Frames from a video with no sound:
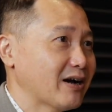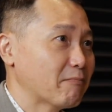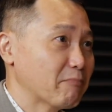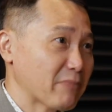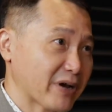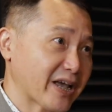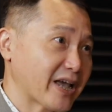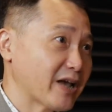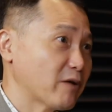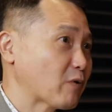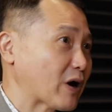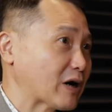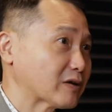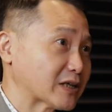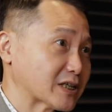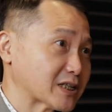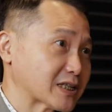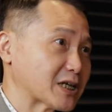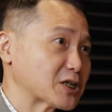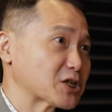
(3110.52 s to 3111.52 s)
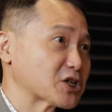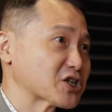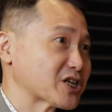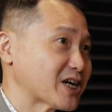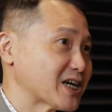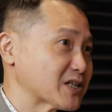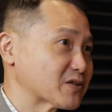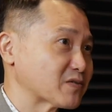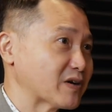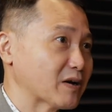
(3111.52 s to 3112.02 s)
Yeah, make hay while the sun
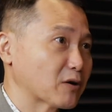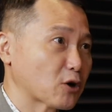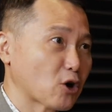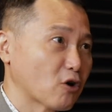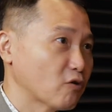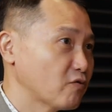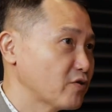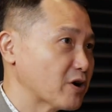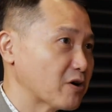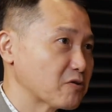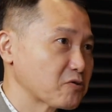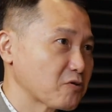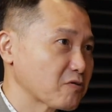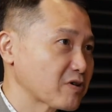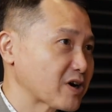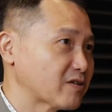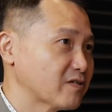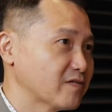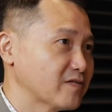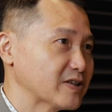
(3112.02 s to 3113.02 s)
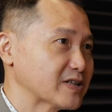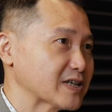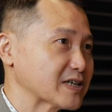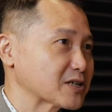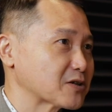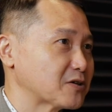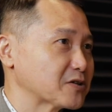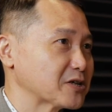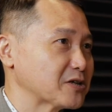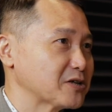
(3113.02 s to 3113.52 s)
shines, right? COVID or no COVID,
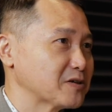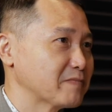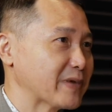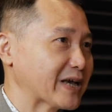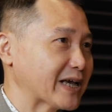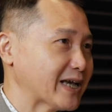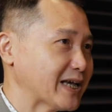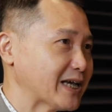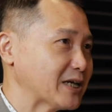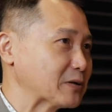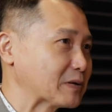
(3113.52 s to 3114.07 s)
just continue to make hay.